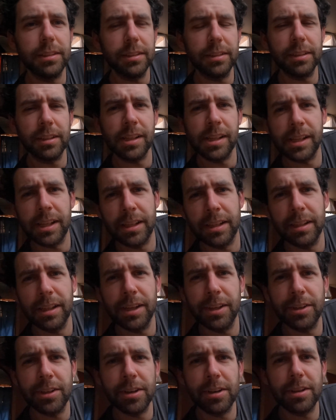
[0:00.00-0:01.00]
Oh hey, how
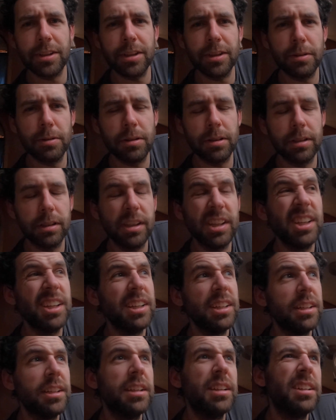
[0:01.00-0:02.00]
you doing, Hugh?
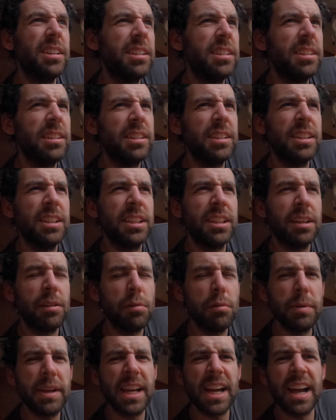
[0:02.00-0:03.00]
Yeah,
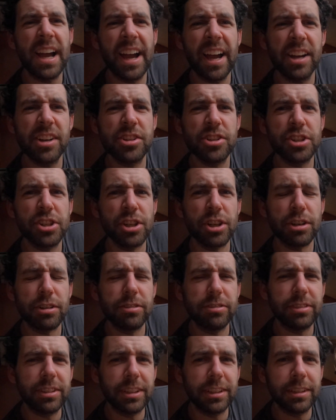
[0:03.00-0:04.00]
I'm a bit hatched
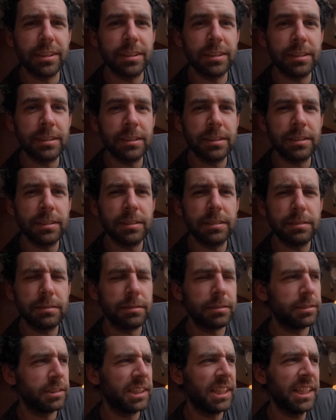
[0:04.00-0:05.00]
off.
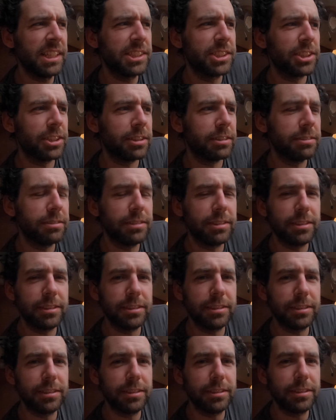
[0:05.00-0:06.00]
What, hatched off?
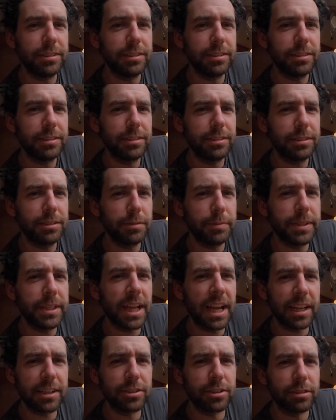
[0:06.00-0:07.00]
You mean
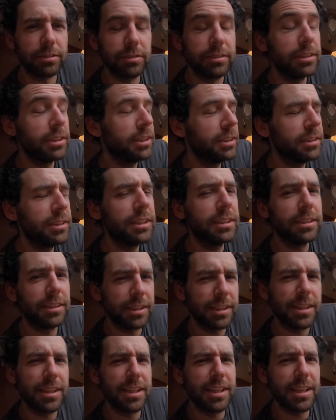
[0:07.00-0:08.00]
hacked off? No,
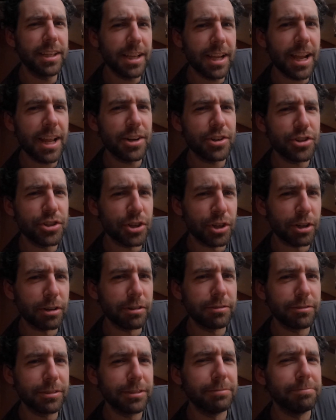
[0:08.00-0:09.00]
hatched
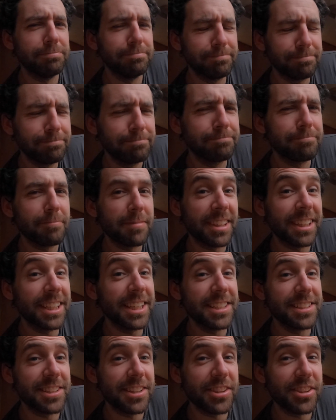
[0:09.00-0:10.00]
off.
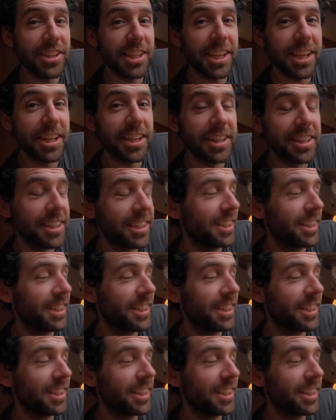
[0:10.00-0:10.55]
It's a thing.